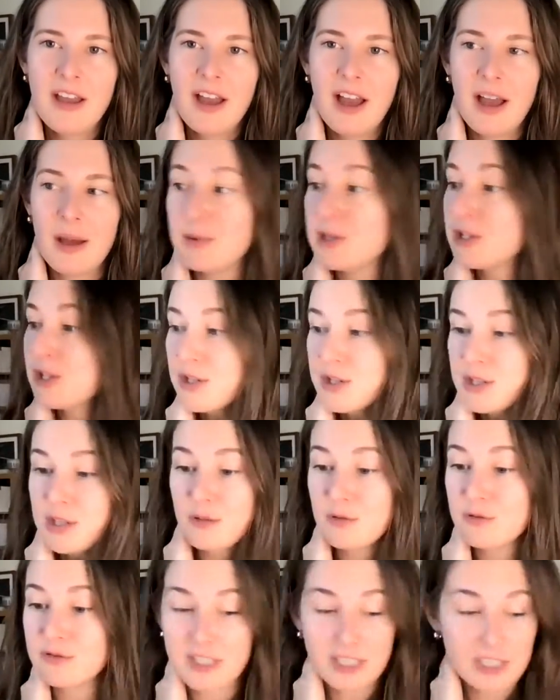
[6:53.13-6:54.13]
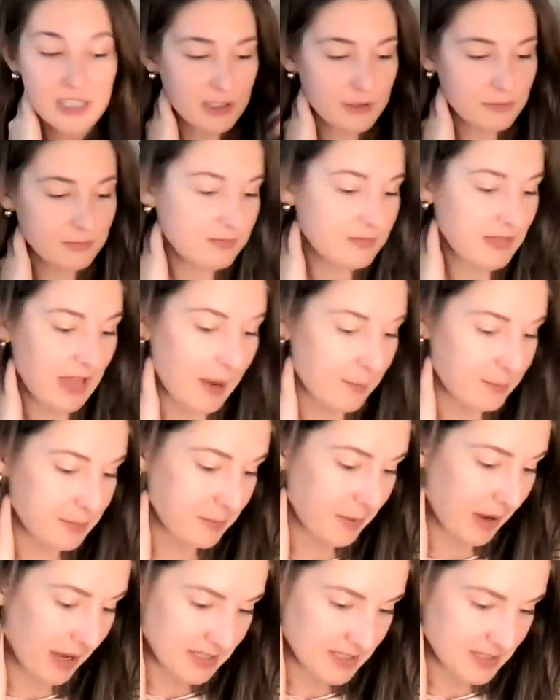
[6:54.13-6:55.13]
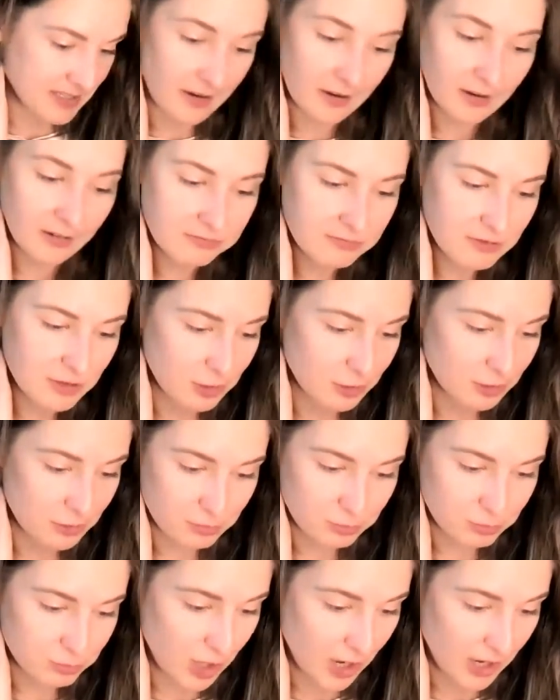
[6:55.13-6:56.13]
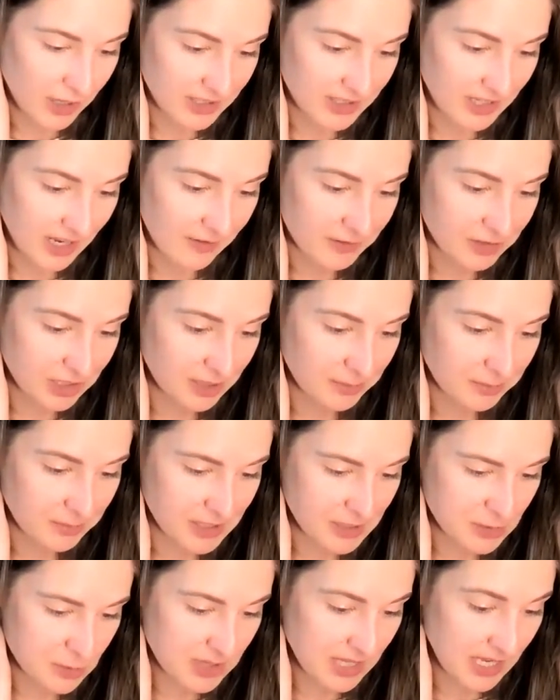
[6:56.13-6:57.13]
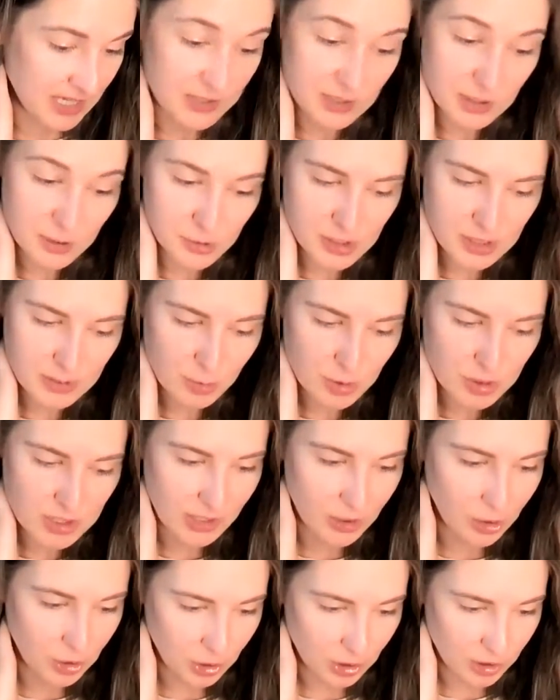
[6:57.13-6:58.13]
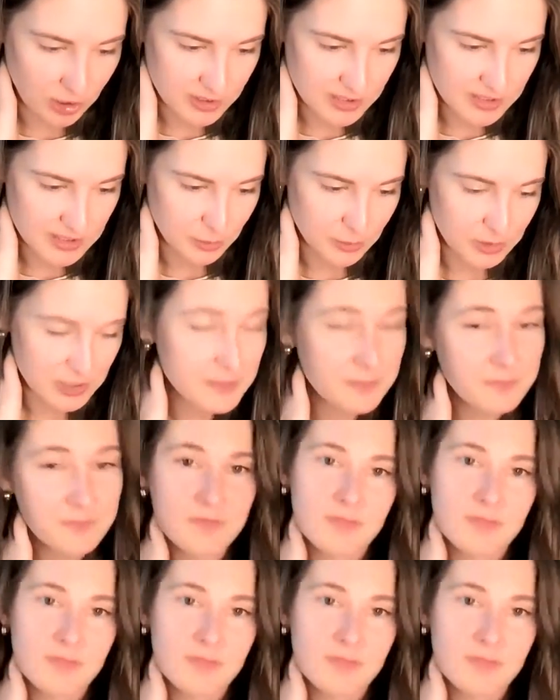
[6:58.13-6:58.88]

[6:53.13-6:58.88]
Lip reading: It's also very happy by itself. You're not going to have any complaints with that. It's 13% alcohol, so it's